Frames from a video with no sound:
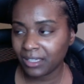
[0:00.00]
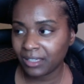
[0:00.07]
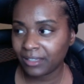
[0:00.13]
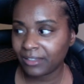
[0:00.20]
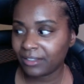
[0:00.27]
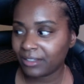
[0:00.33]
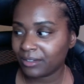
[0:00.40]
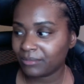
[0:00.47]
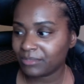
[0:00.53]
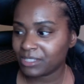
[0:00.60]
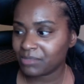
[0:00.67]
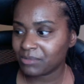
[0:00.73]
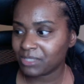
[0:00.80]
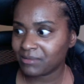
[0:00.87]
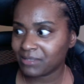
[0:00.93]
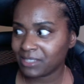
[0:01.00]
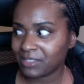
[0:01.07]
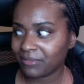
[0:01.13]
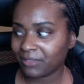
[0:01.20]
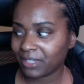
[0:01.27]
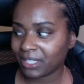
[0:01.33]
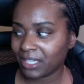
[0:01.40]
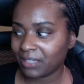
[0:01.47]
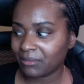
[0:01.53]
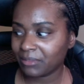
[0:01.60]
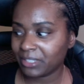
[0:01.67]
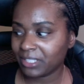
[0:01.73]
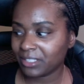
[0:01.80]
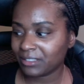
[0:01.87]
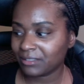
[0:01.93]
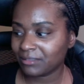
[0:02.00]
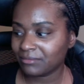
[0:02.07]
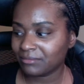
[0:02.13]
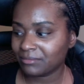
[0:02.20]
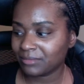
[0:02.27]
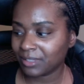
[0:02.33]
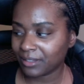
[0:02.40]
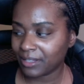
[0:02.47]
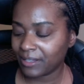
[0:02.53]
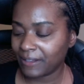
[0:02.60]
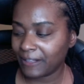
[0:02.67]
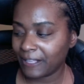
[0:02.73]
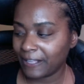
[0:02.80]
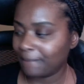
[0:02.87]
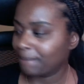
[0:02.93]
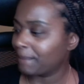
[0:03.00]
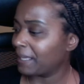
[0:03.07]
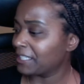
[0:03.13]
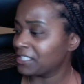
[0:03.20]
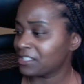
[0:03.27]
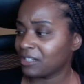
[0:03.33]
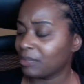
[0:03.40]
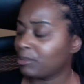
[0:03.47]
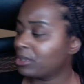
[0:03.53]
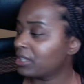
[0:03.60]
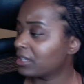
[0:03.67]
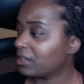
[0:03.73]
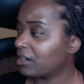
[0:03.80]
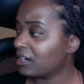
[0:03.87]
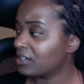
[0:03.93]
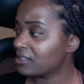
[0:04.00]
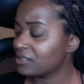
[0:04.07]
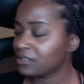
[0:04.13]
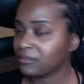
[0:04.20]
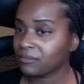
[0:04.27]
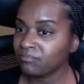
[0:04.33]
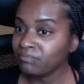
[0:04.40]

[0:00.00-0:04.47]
You know, this one's a different kind of reading. Um, I just started pulling cards.